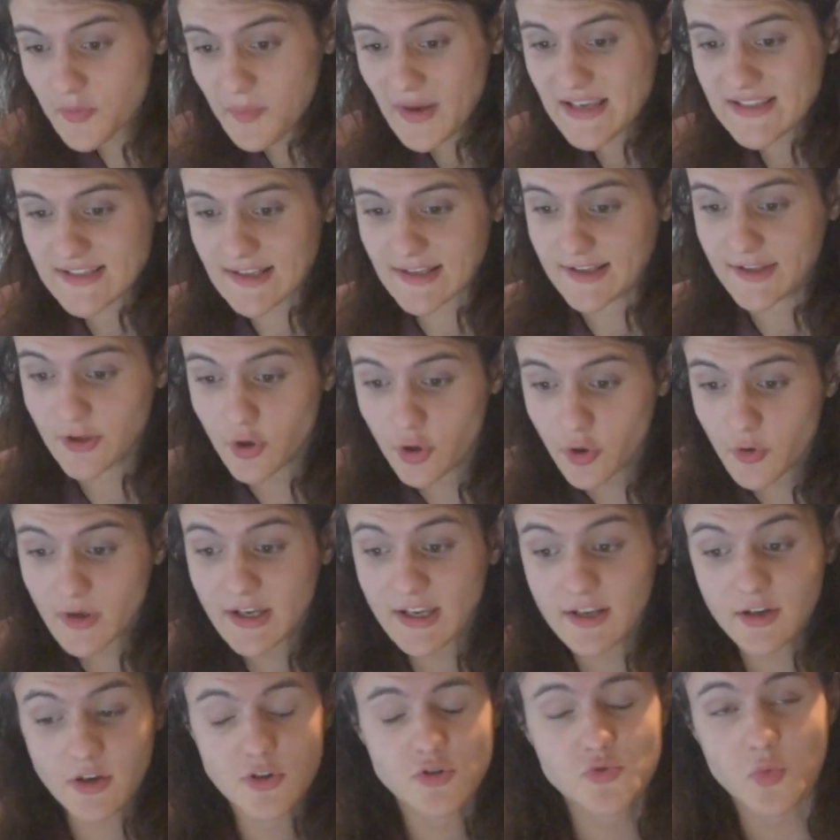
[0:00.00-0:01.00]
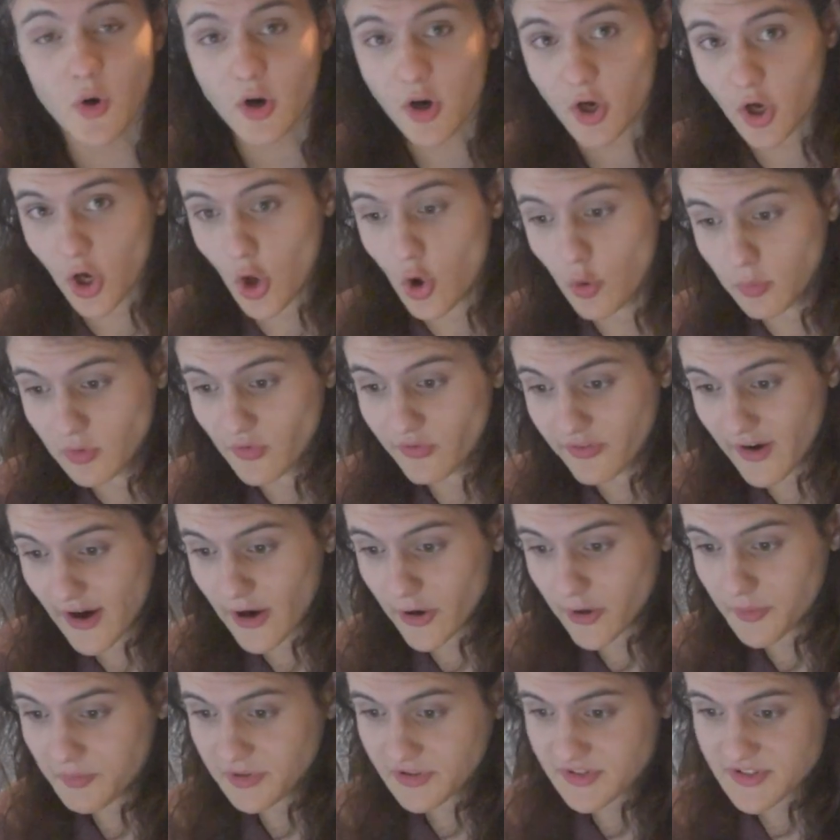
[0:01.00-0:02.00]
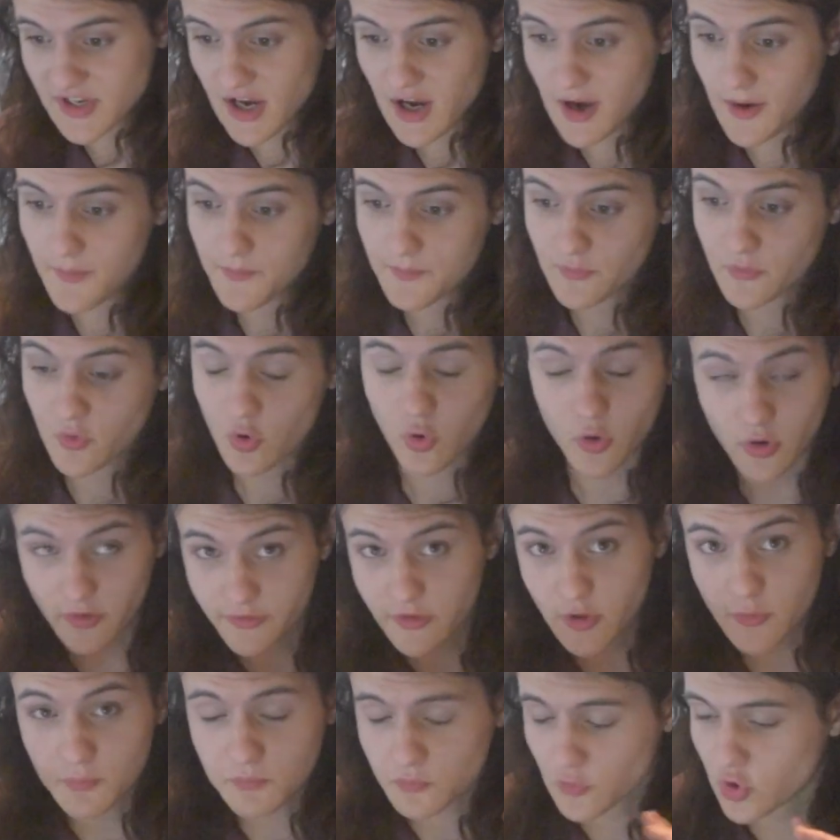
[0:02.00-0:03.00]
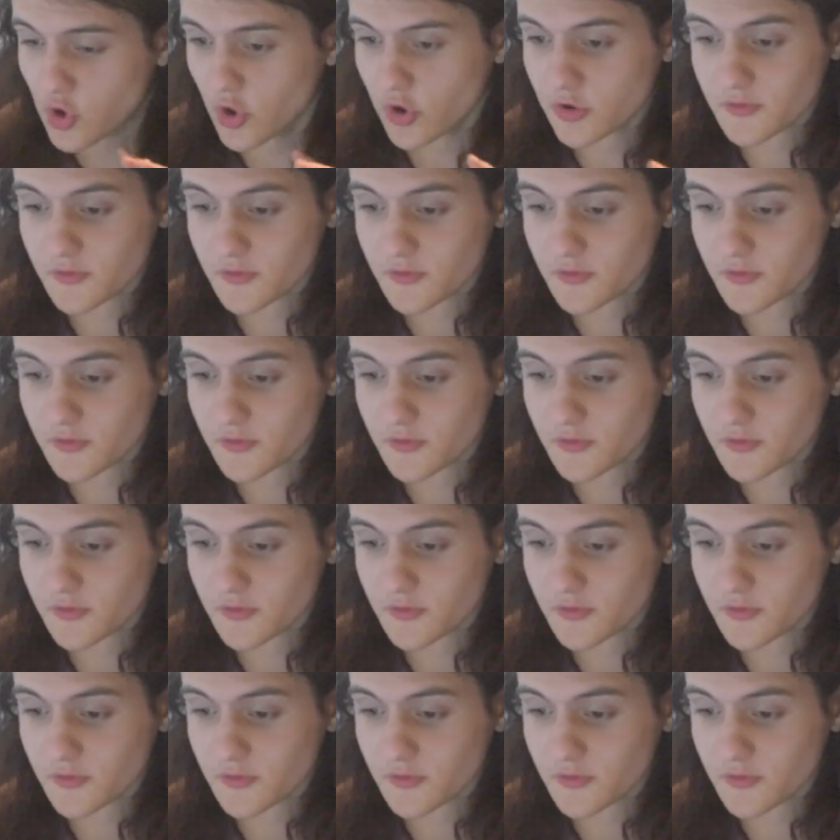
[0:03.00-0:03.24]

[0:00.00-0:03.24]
basically, who here knows what global variables are? All of you? Good.